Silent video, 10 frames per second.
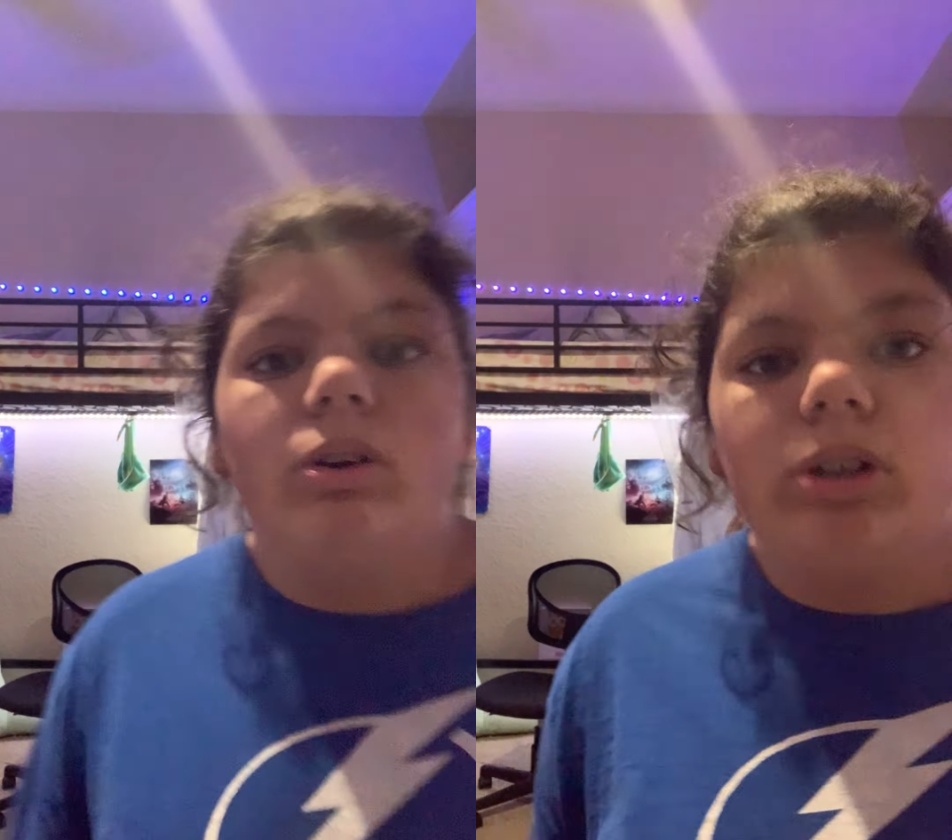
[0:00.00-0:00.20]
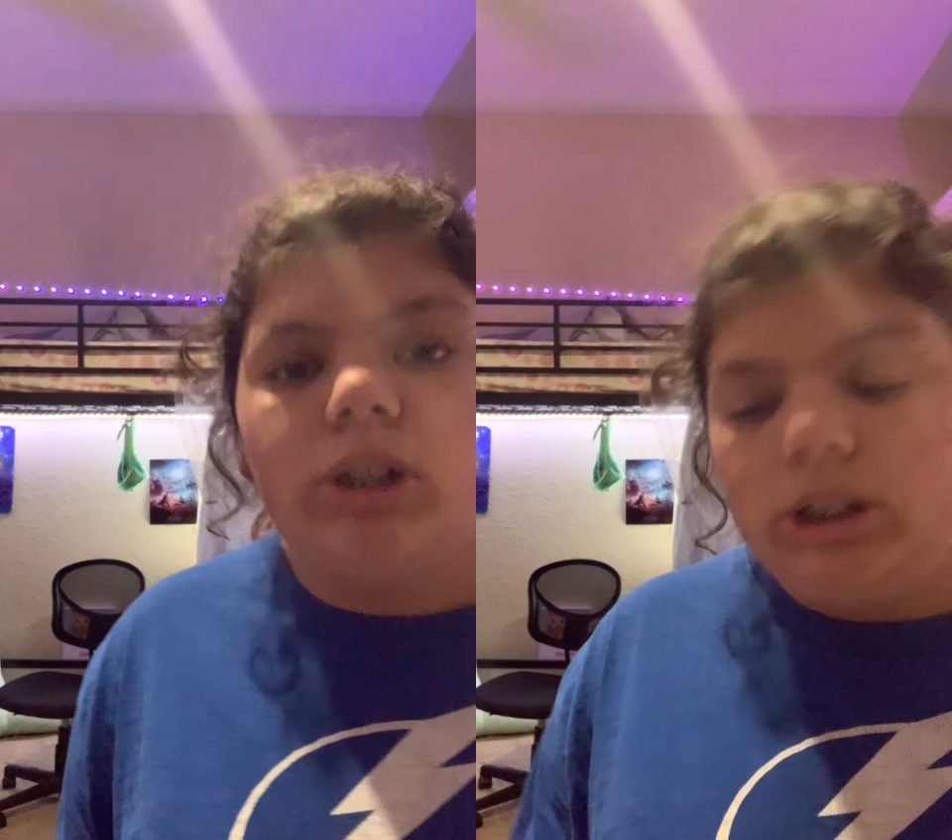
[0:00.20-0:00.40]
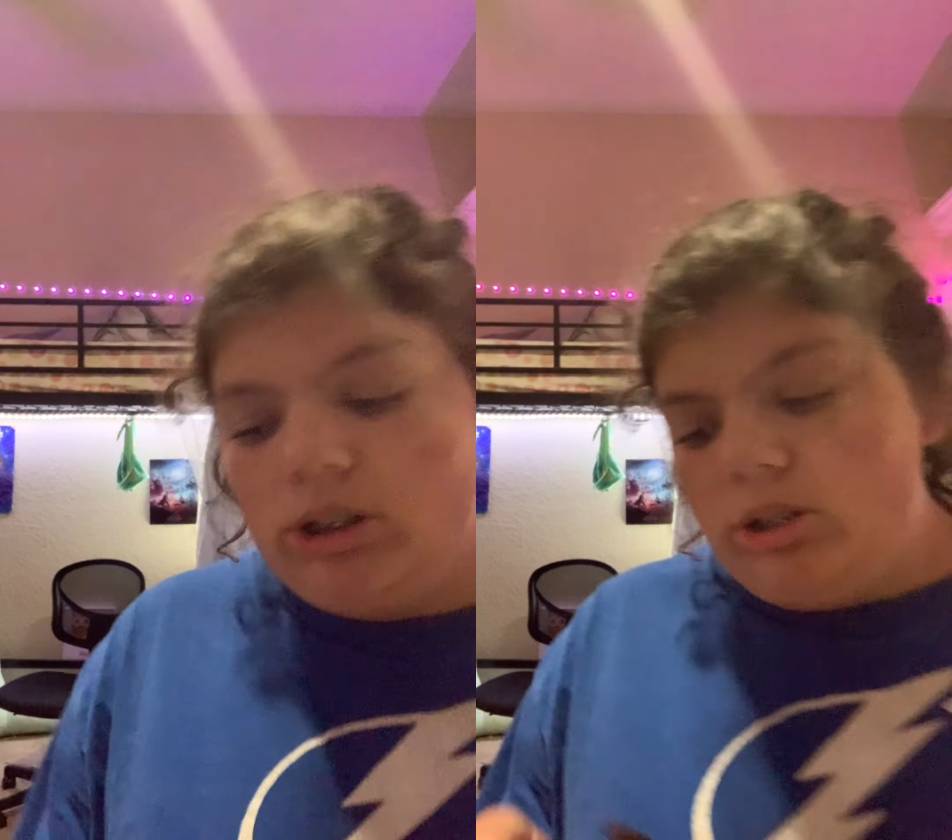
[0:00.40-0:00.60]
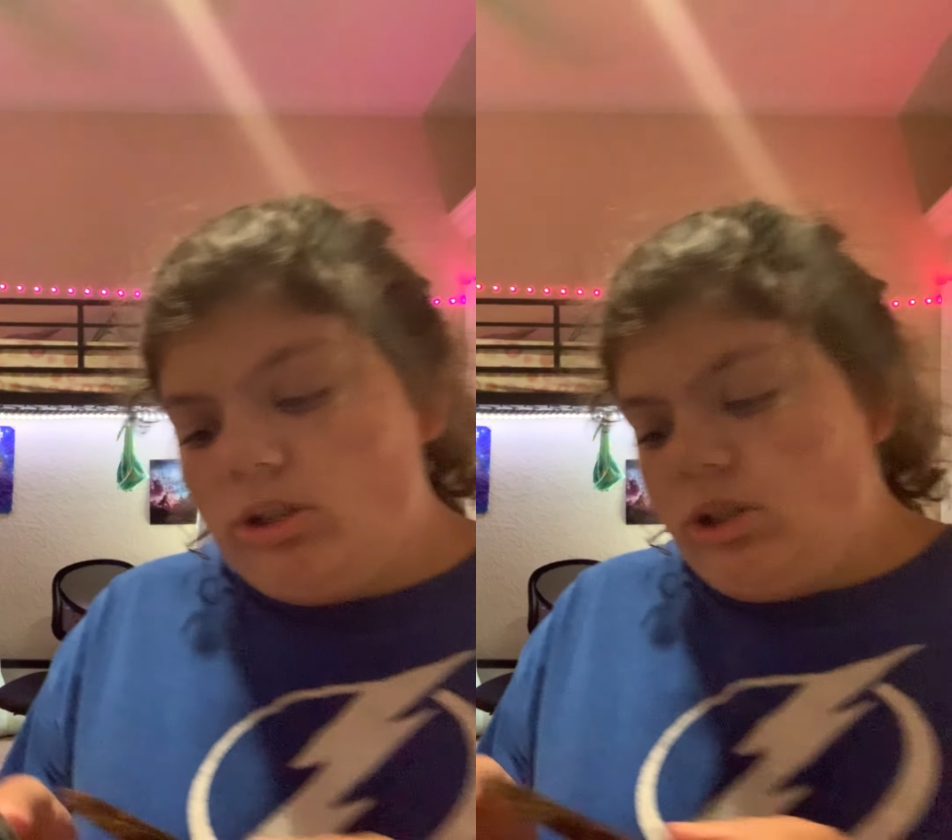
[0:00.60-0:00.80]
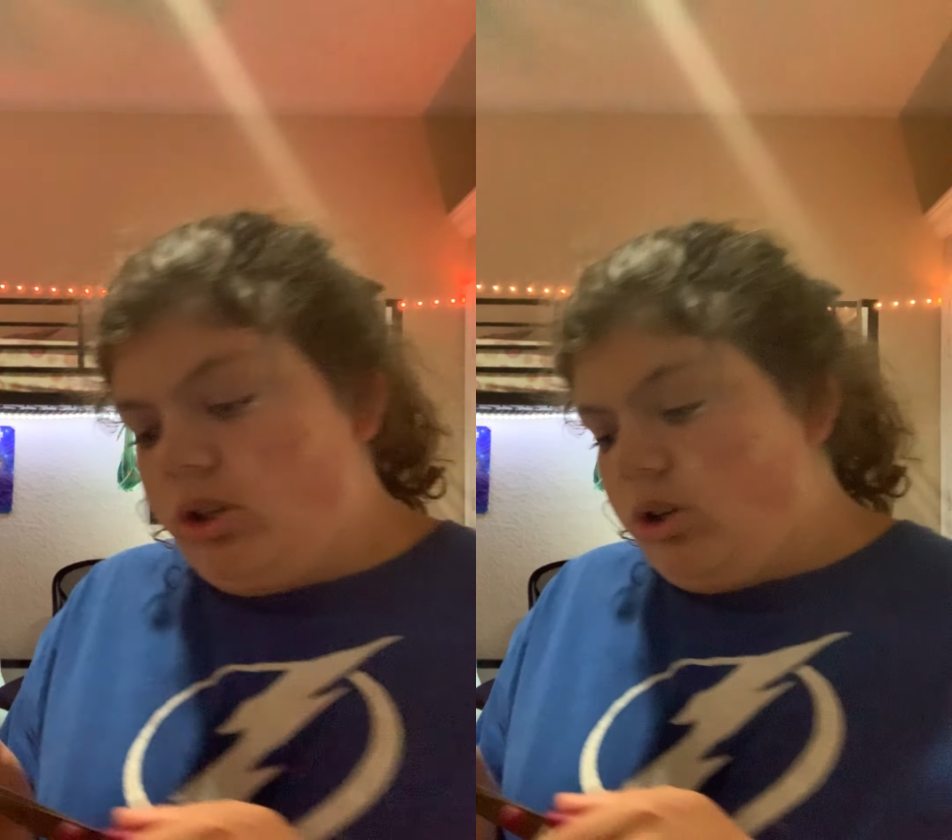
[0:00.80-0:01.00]
Well, because,
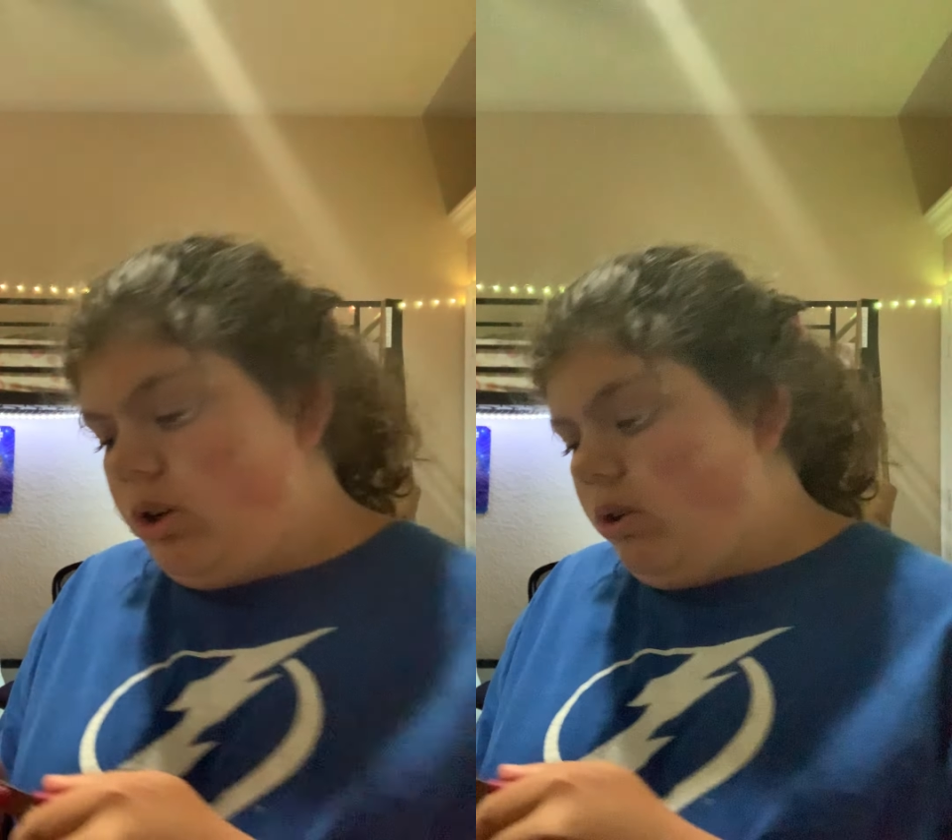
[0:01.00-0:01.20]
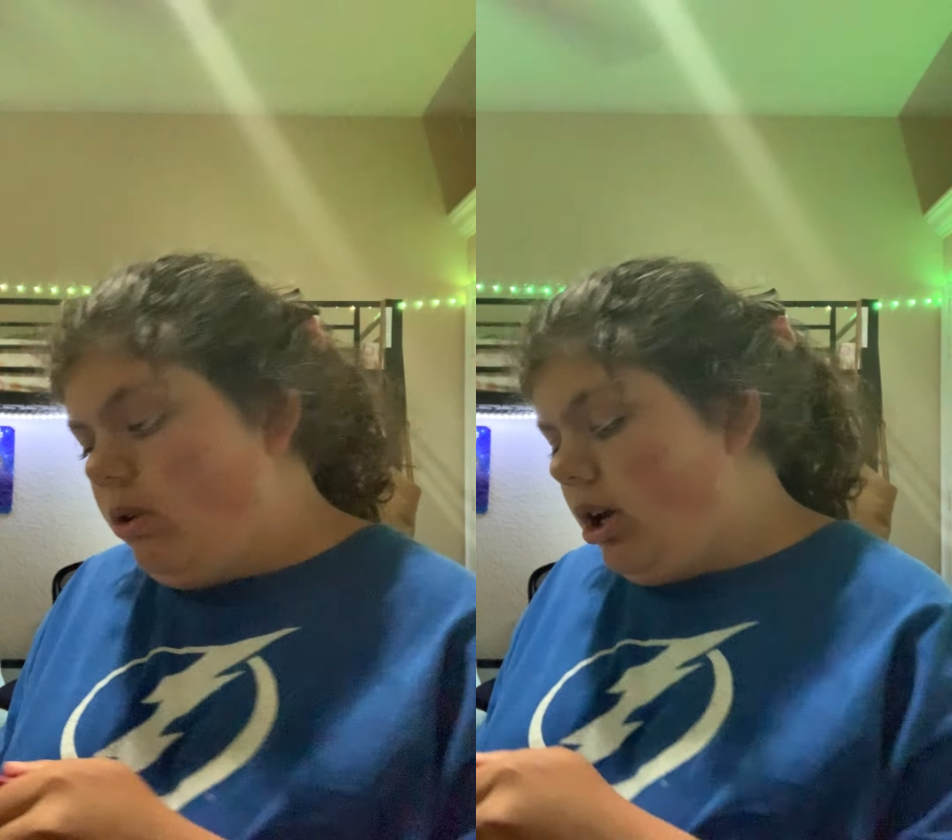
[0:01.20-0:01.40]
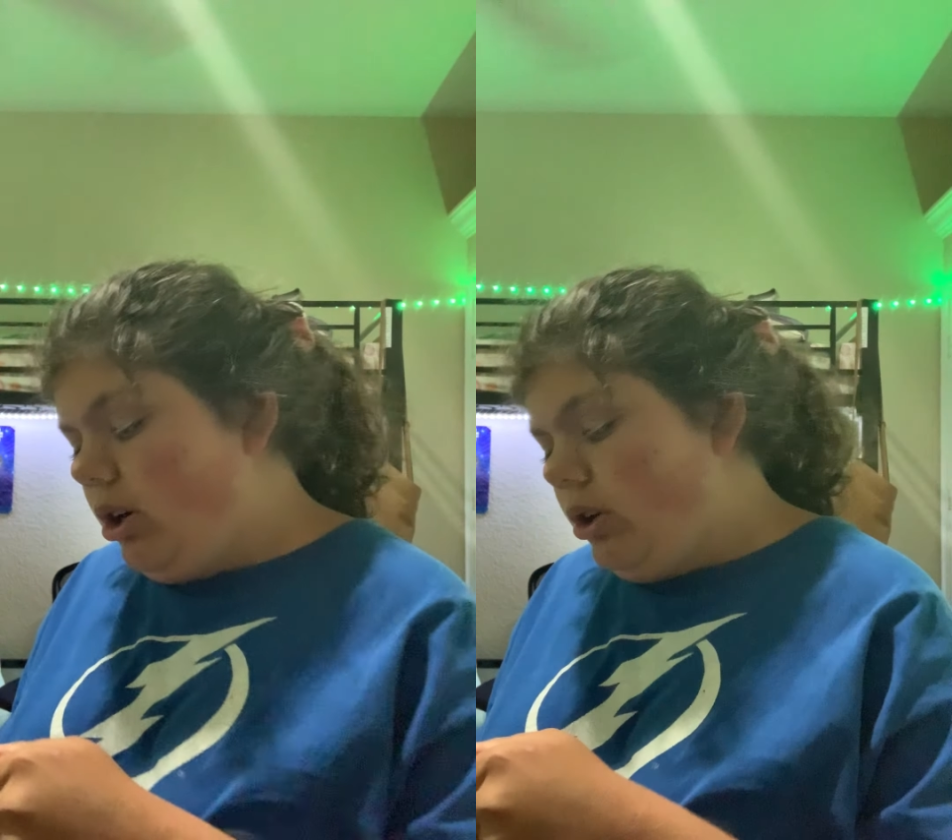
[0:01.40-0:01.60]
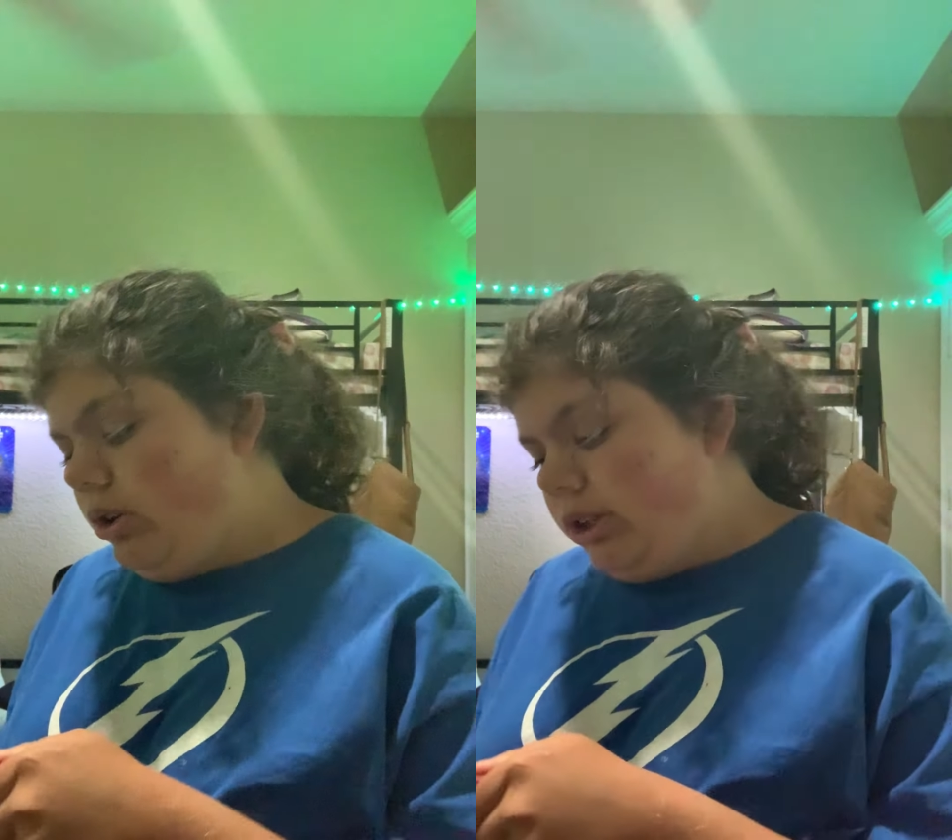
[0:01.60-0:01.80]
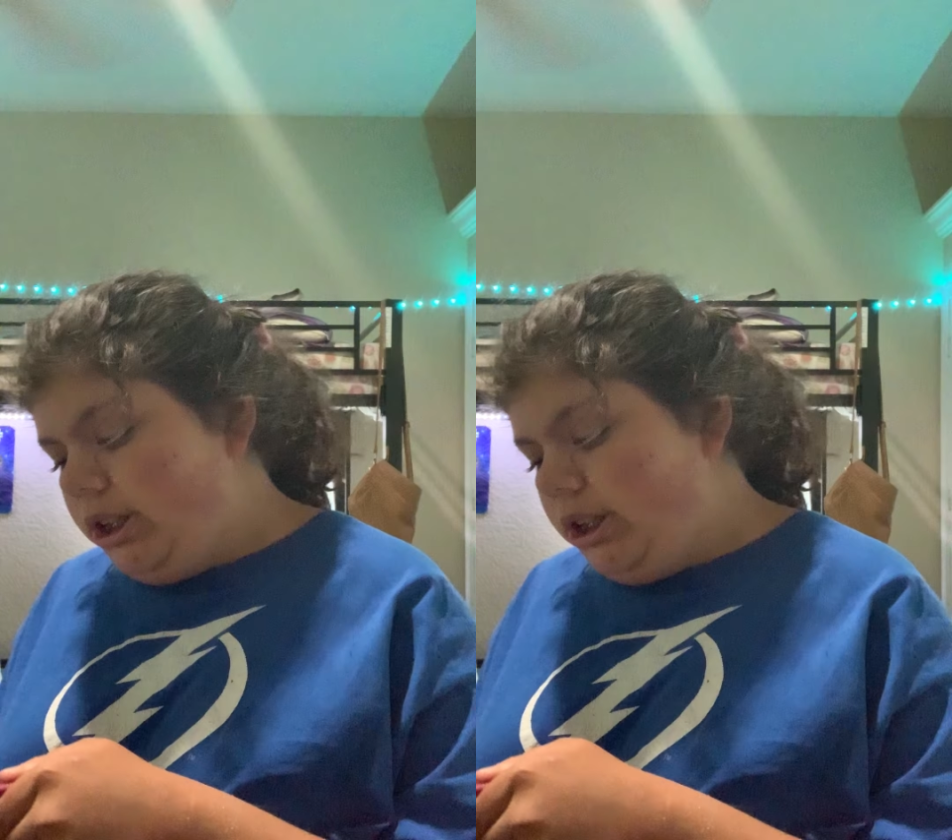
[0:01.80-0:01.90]
you know, I don't know,